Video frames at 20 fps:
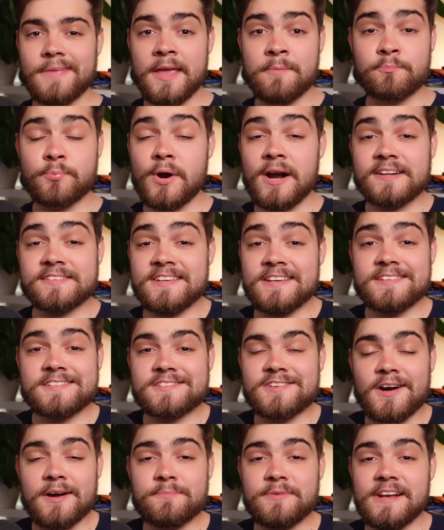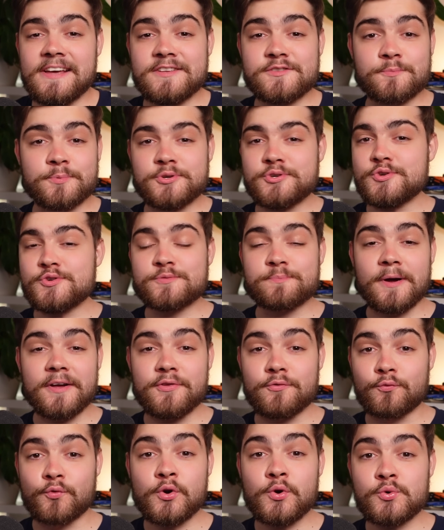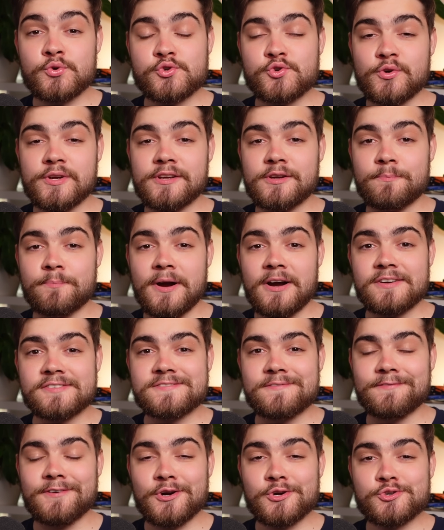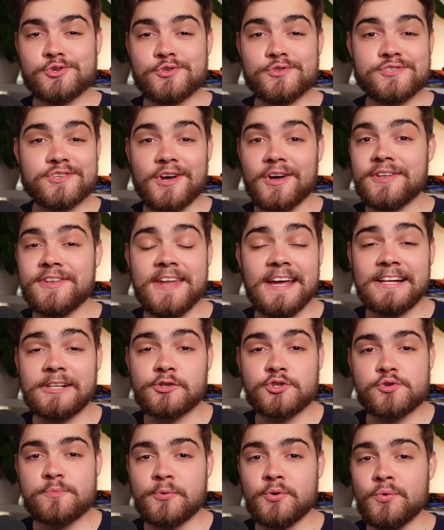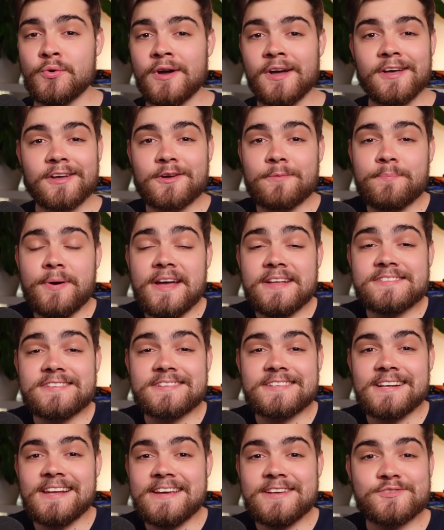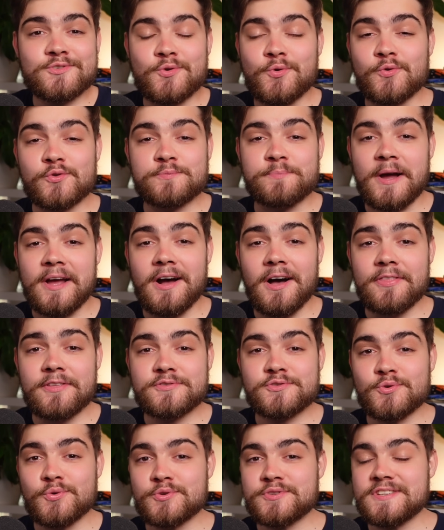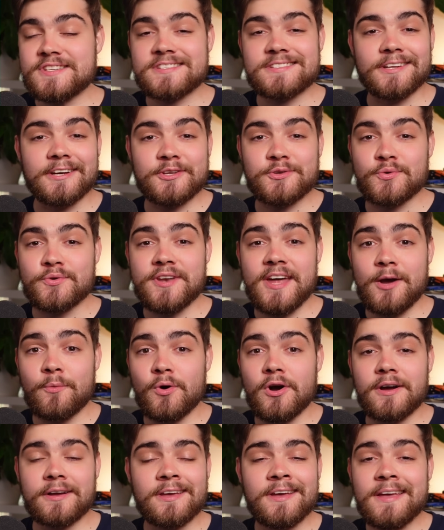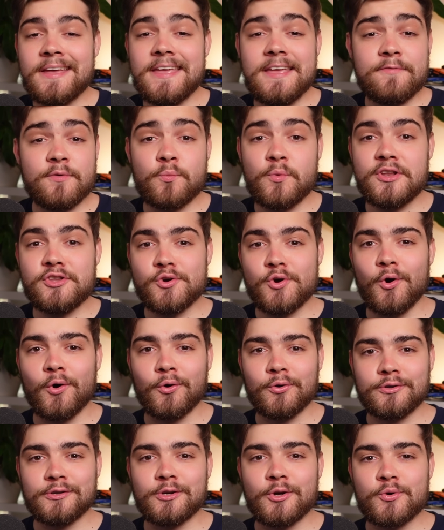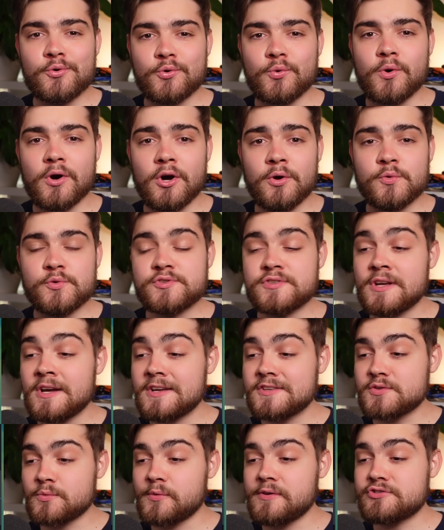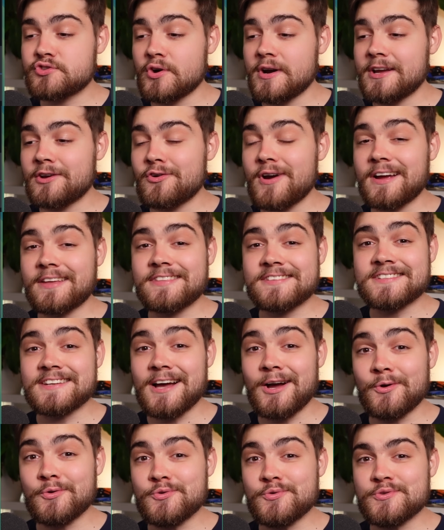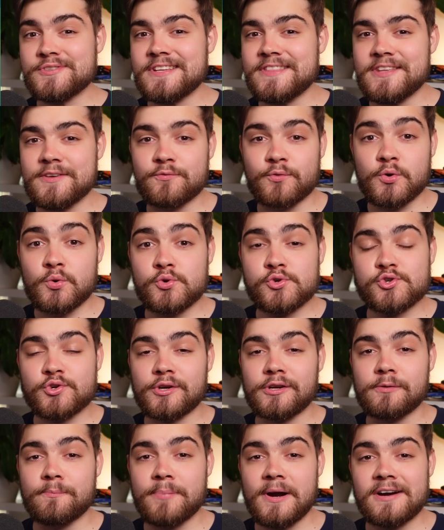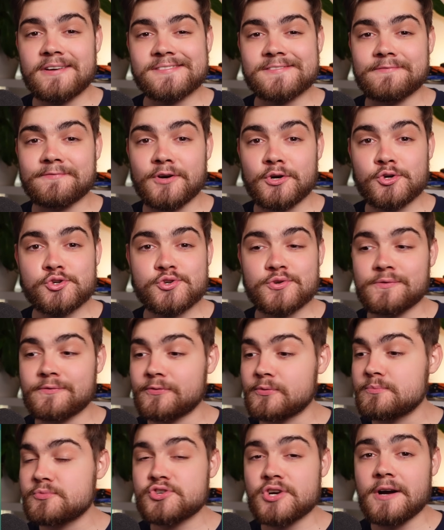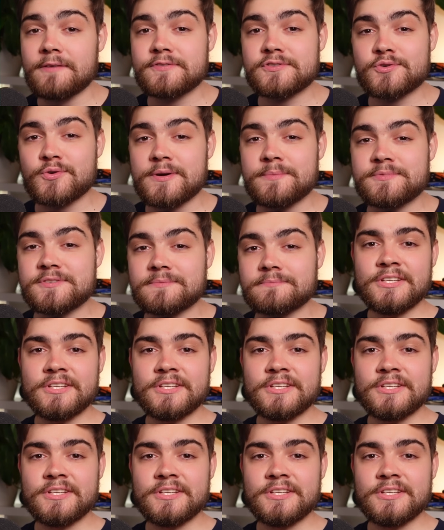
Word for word: In practice, time delays produced by the real string comparison functions are negligible compared to delays caused by other sources like your network, even when you're on localhost. So we try and crack this now using the real string comparison function from JavaScript.